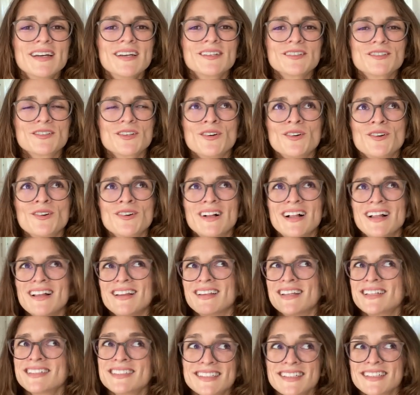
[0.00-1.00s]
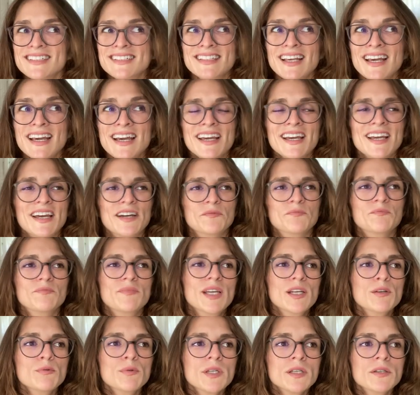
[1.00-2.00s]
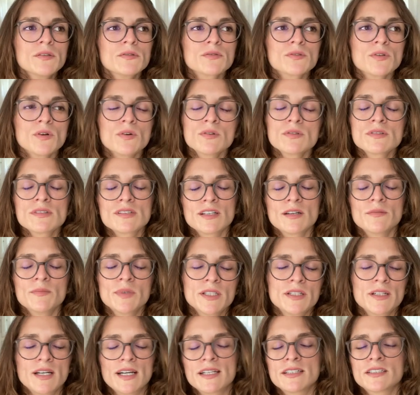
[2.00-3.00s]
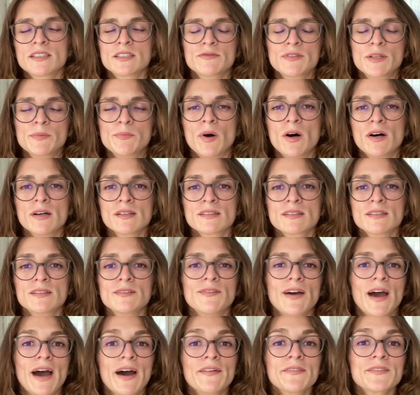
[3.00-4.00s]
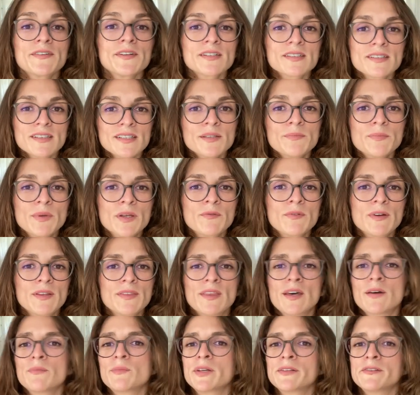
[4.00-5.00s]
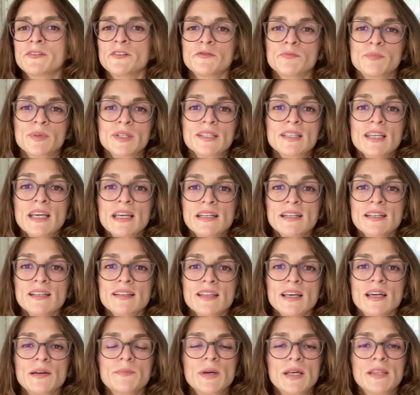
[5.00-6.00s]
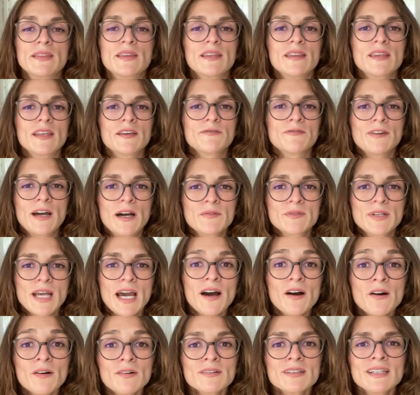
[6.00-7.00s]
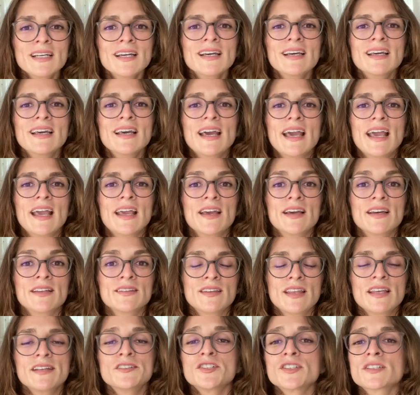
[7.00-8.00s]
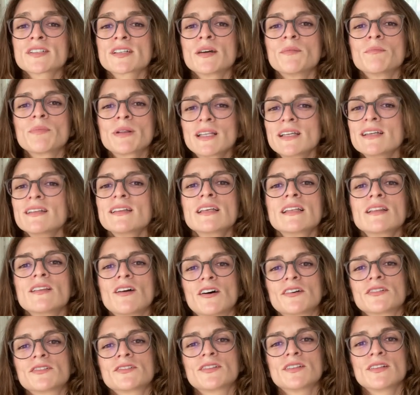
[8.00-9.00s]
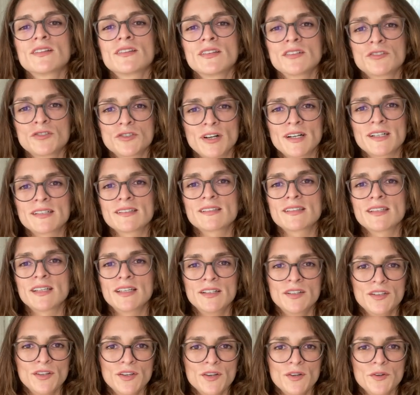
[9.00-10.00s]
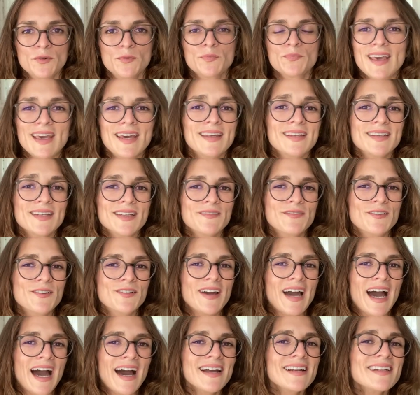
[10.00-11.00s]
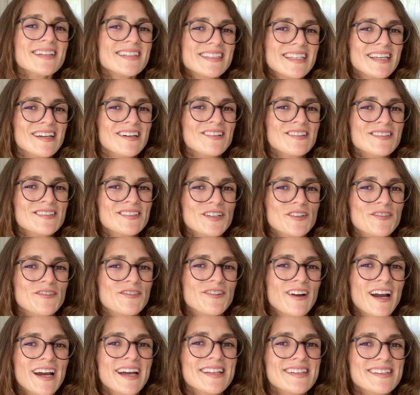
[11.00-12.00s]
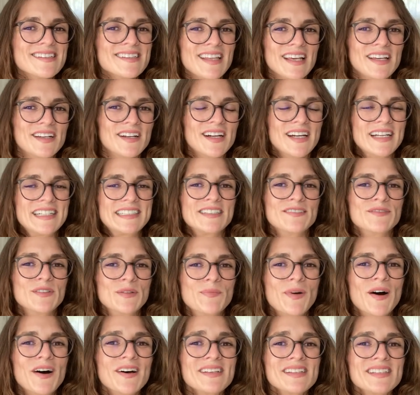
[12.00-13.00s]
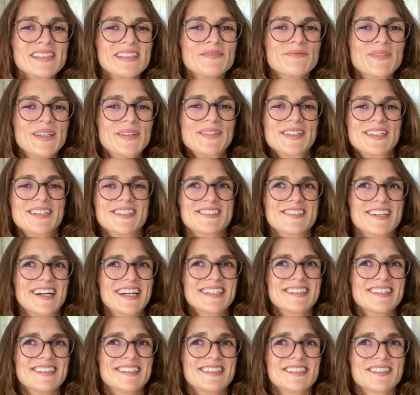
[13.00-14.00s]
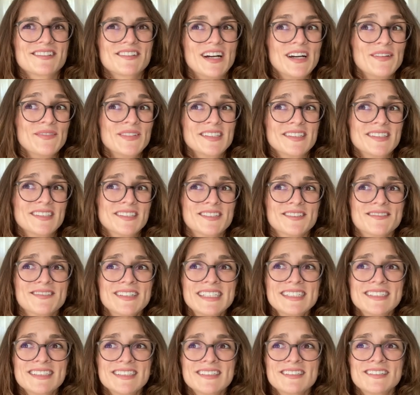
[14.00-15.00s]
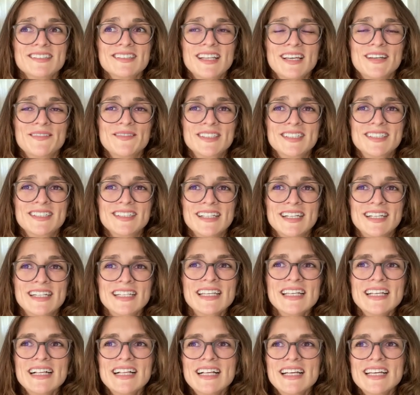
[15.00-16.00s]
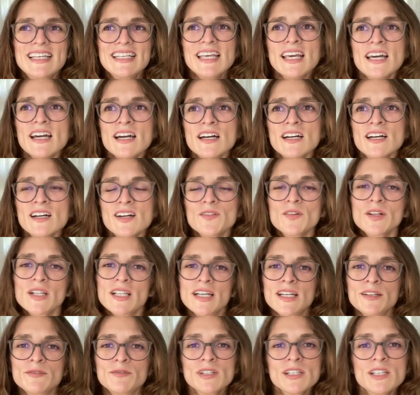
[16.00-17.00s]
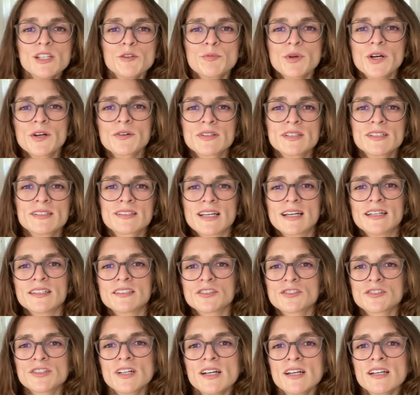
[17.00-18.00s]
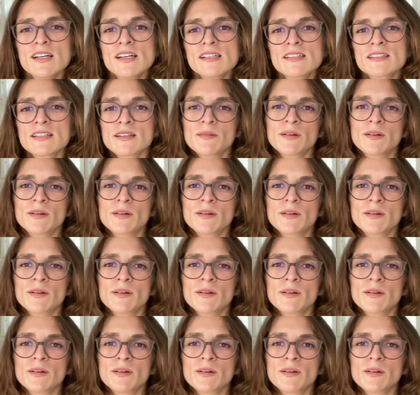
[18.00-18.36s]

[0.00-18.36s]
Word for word: So let's just say maybe you told someone you're H I V positive after sleeping with them and you've been dating them and then they found out and they just completely lost the trust in you. And if you hadn't told your friends that you're H I V positive, maybe you're trying to describe the situation to them and you're like, yeah, well, I really broke this guy's trust.